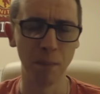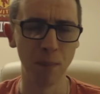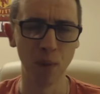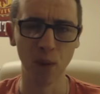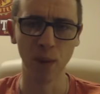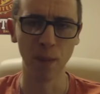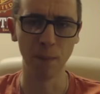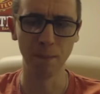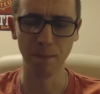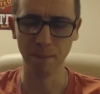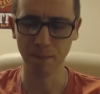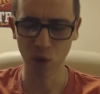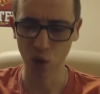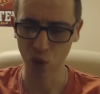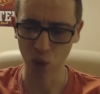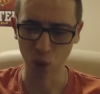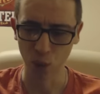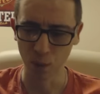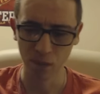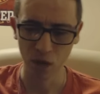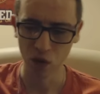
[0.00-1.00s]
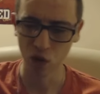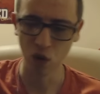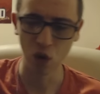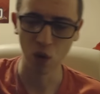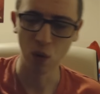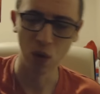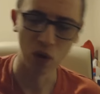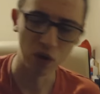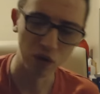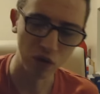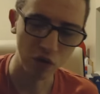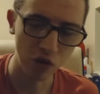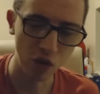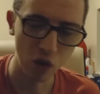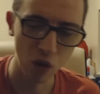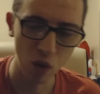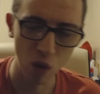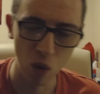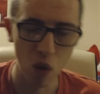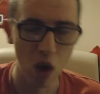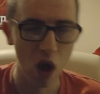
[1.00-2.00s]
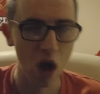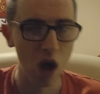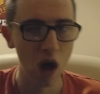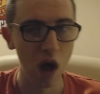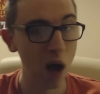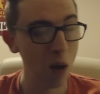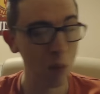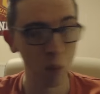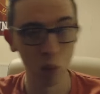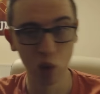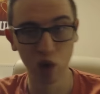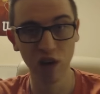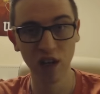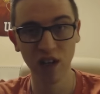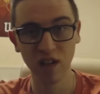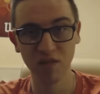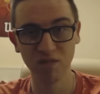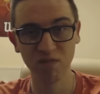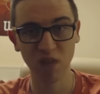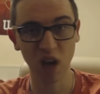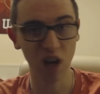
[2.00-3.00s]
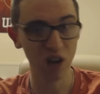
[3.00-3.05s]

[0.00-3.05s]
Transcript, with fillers: But no, no one. So I'm worried.